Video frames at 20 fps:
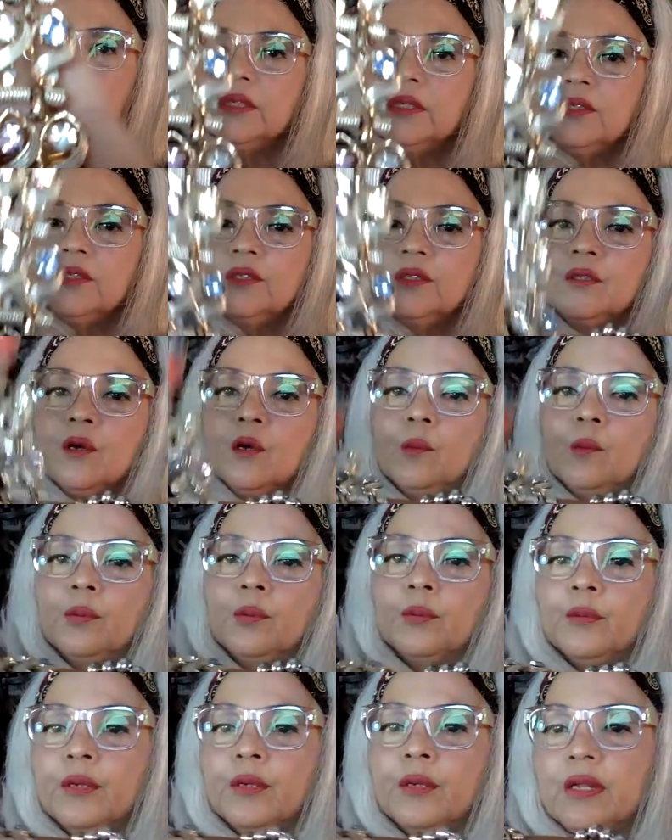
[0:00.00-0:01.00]
it's so
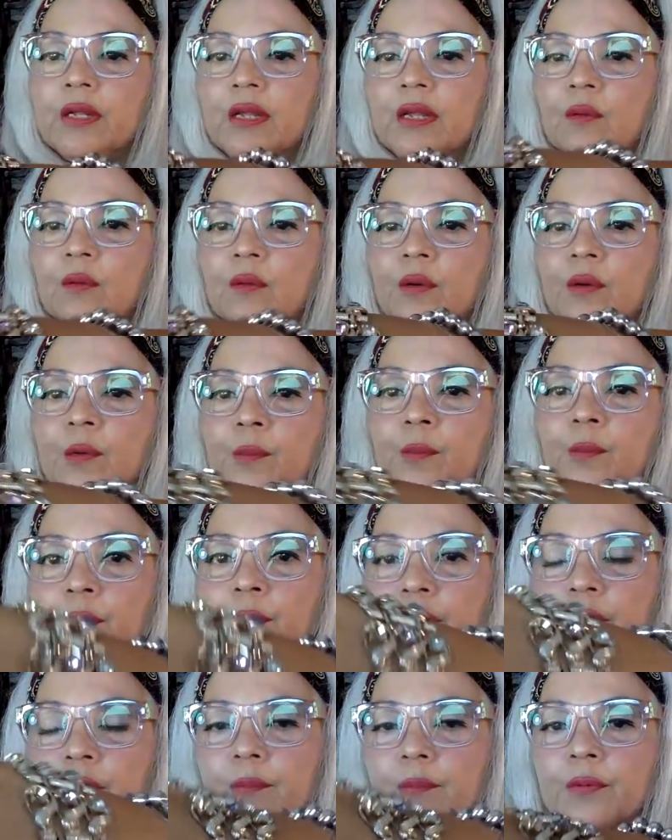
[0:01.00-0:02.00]
pretty. What a
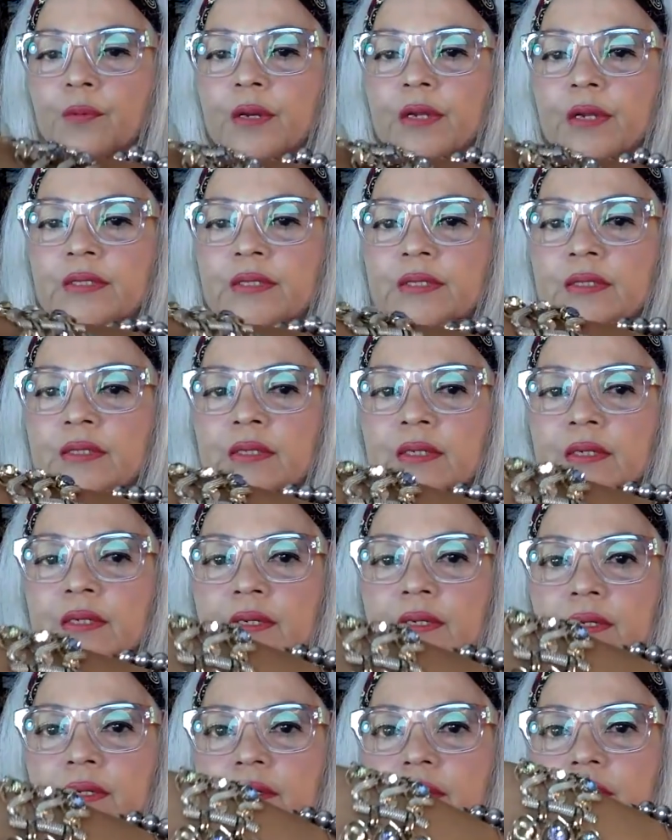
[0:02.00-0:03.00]
pretty
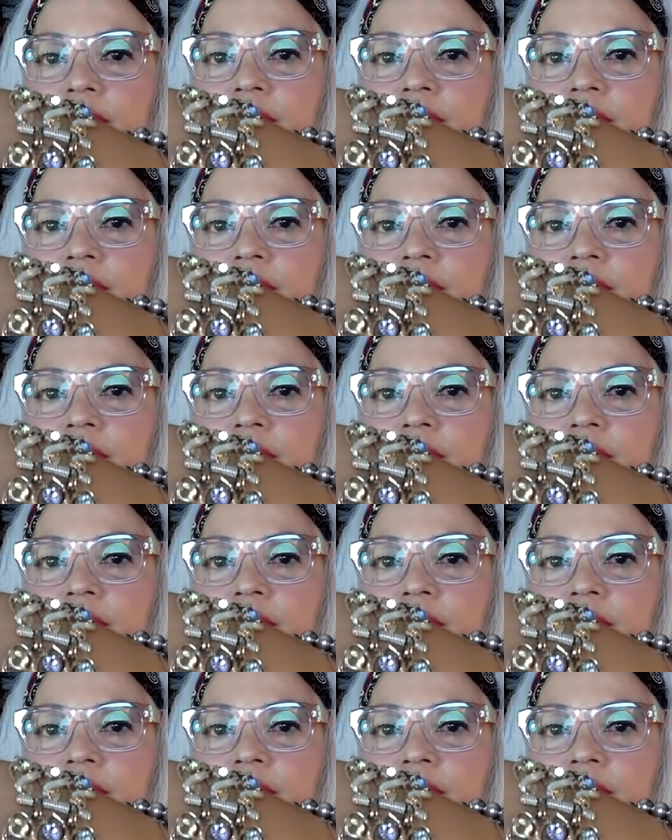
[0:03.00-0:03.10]
bracelet.